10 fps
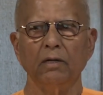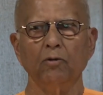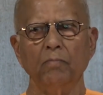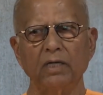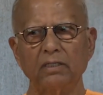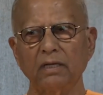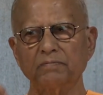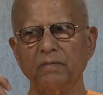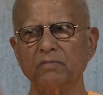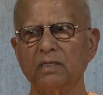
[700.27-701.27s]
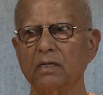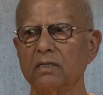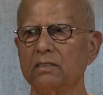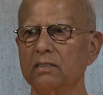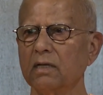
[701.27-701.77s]
You must have some
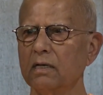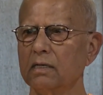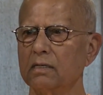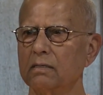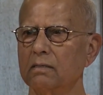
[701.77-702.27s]
secret desire.